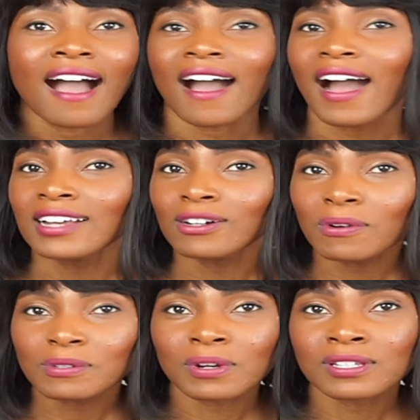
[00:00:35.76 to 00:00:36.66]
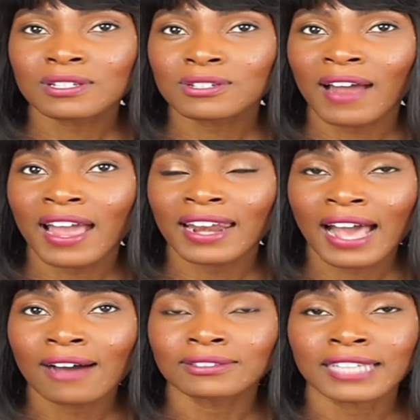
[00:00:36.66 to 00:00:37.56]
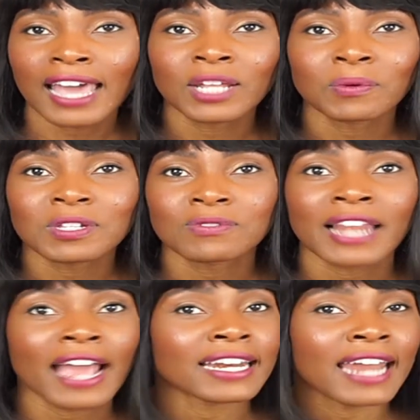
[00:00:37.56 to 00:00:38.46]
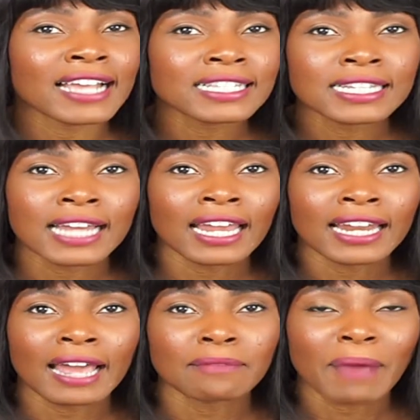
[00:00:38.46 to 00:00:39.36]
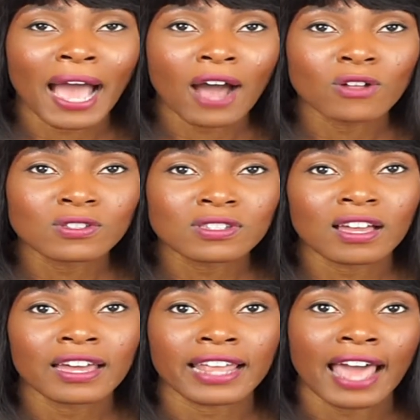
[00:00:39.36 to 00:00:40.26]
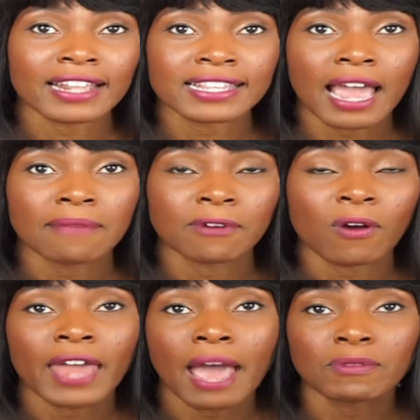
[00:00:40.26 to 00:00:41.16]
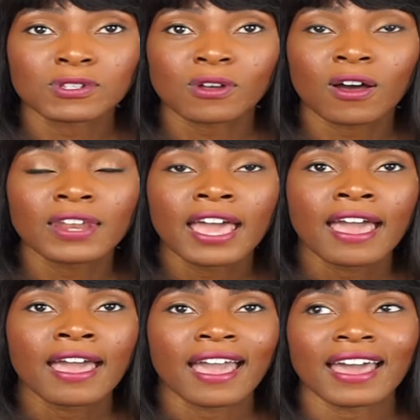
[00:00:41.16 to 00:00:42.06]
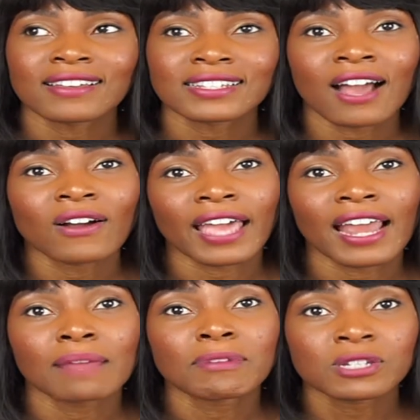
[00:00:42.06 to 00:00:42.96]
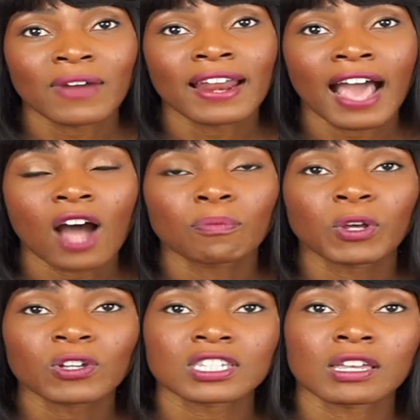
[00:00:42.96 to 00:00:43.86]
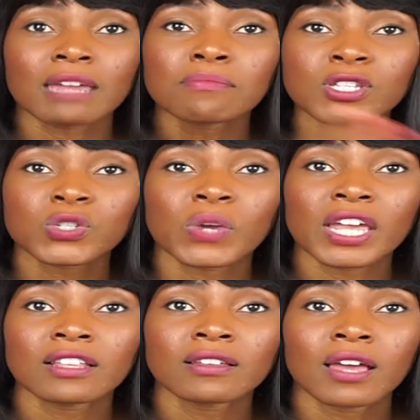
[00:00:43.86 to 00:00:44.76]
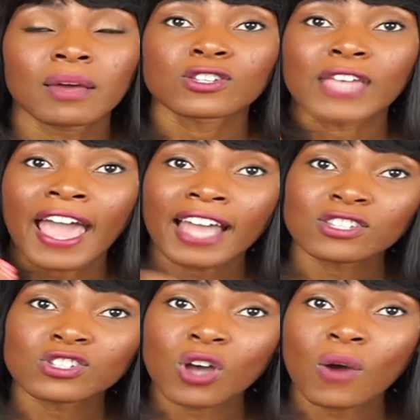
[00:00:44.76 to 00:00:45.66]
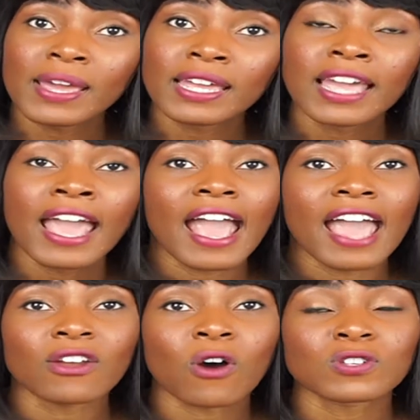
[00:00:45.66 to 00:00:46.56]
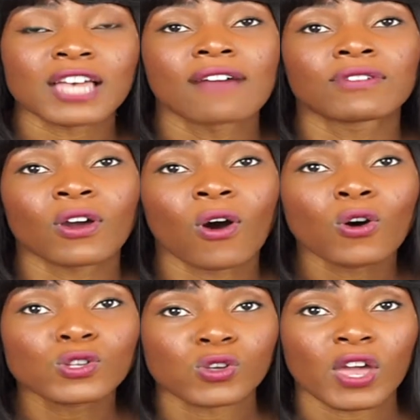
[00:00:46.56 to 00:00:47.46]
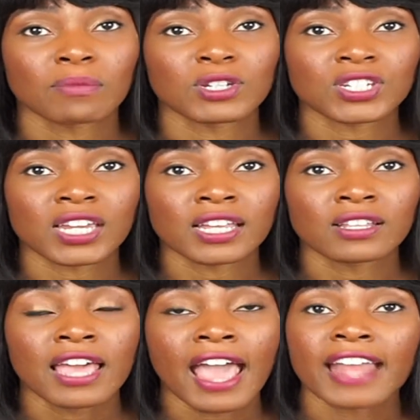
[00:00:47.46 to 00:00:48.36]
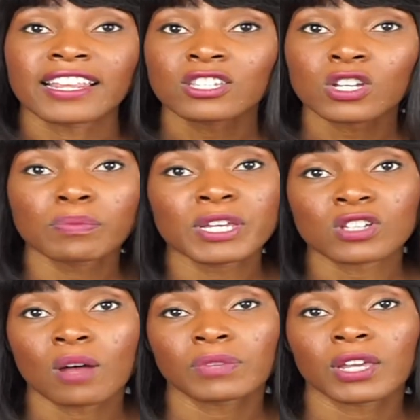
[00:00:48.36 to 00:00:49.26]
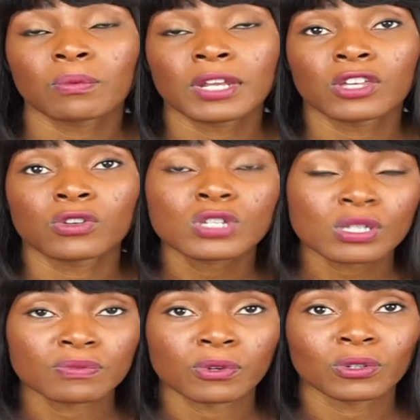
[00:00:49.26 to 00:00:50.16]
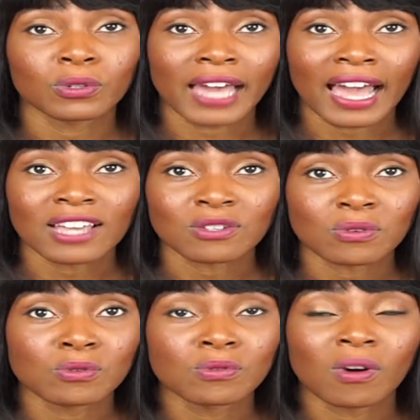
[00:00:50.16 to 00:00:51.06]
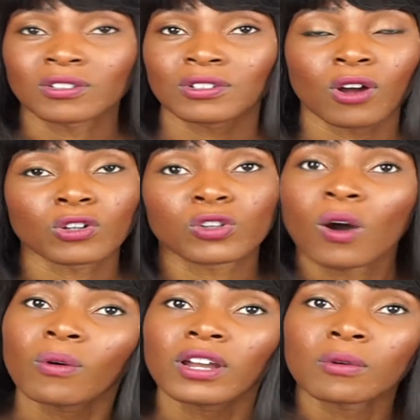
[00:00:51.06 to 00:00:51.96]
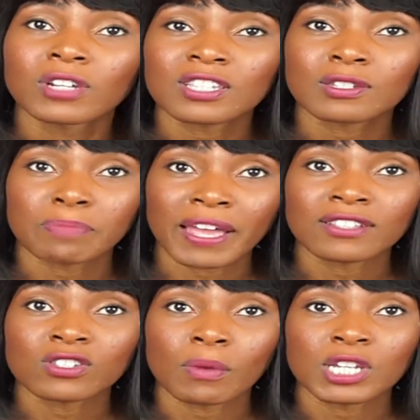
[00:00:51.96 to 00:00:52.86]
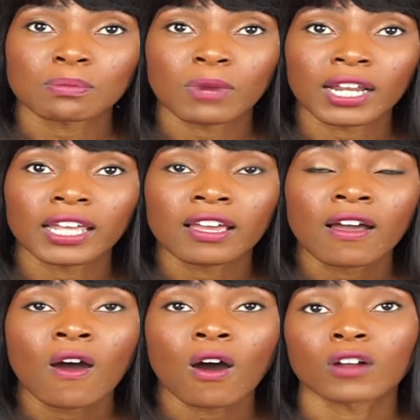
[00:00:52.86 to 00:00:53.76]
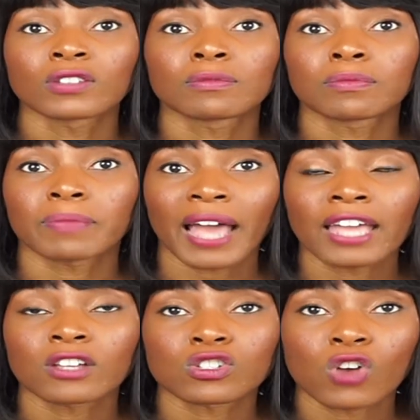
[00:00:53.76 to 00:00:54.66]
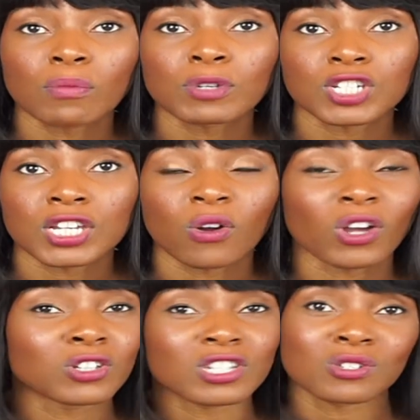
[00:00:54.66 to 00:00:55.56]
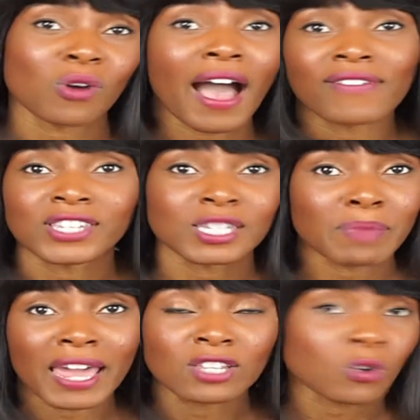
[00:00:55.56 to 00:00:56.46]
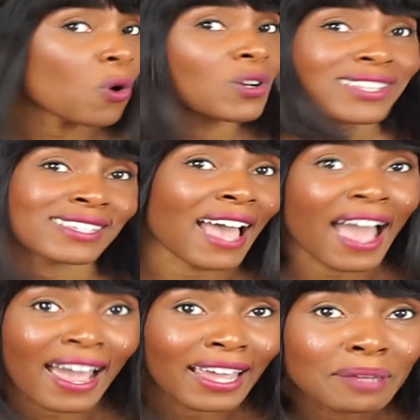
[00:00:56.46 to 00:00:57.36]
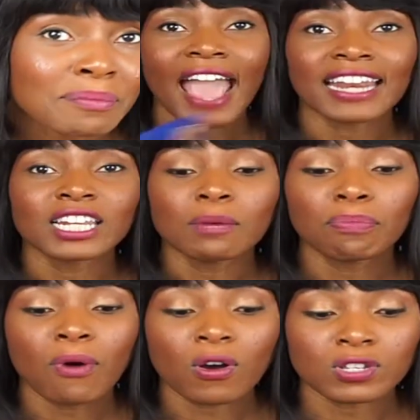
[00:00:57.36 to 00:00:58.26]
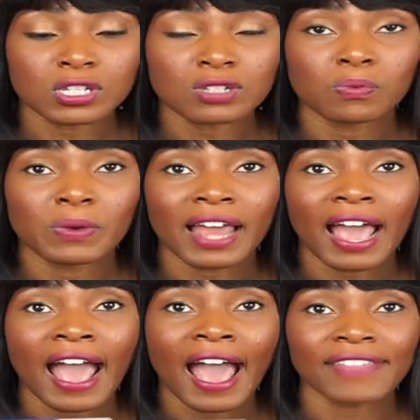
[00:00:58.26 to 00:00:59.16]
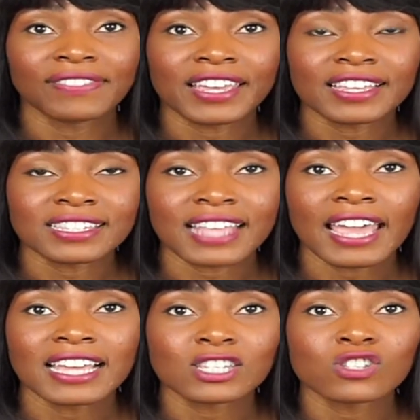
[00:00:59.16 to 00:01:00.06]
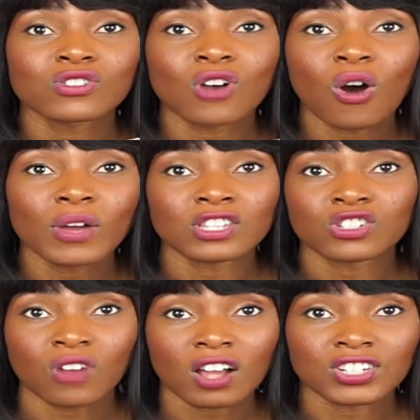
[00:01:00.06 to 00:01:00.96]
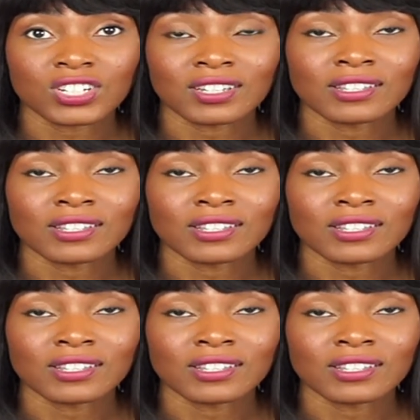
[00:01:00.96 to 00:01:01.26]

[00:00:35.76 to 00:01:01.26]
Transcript: I always wanted to try it out and it was like 99 pounds uh, at a time on Amazon and I was like okay let me try it out because it's in between hand sewing and also having your own sewing machine and this could be something really useful for you guys who you know don't want to want to spend so much money on buying a sewing machine or you just don't have the space or the time and in the box when I had this there is no instruction